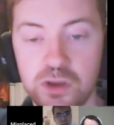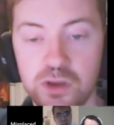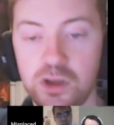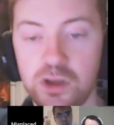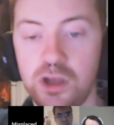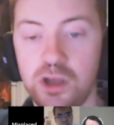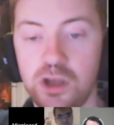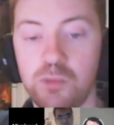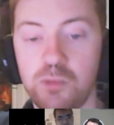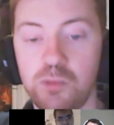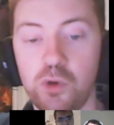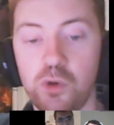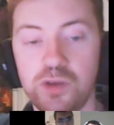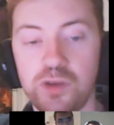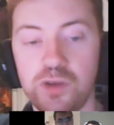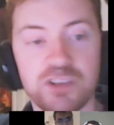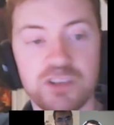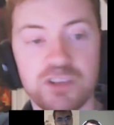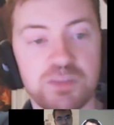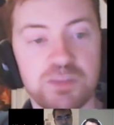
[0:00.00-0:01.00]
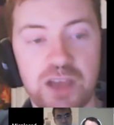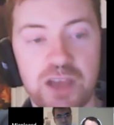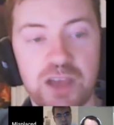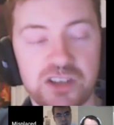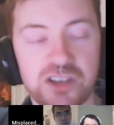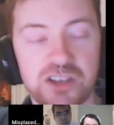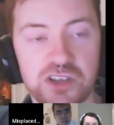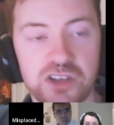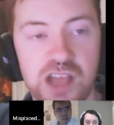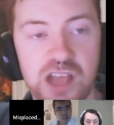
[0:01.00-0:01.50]
or even
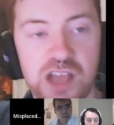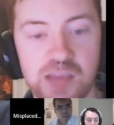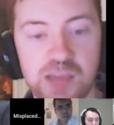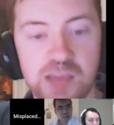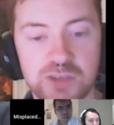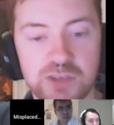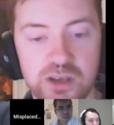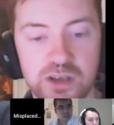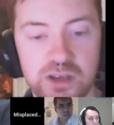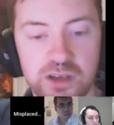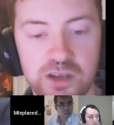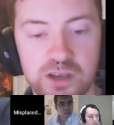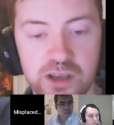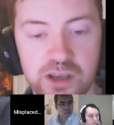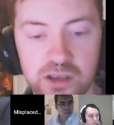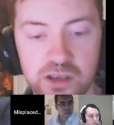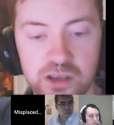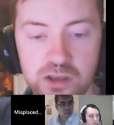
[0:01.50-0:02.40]
splashed in an Abzan deck.